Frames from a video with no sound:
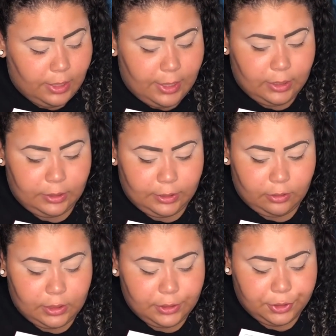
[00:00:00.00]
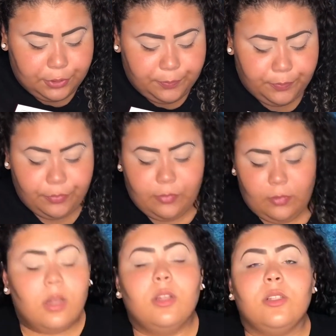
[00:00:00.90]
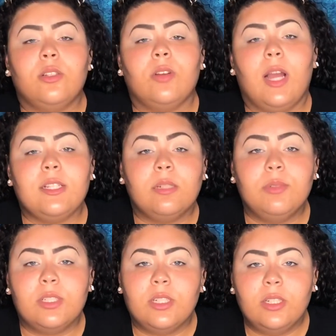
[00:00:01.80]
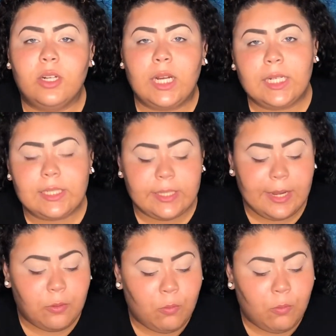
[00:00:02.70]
and Licorice. So guys, I'm just gonna go ahead and take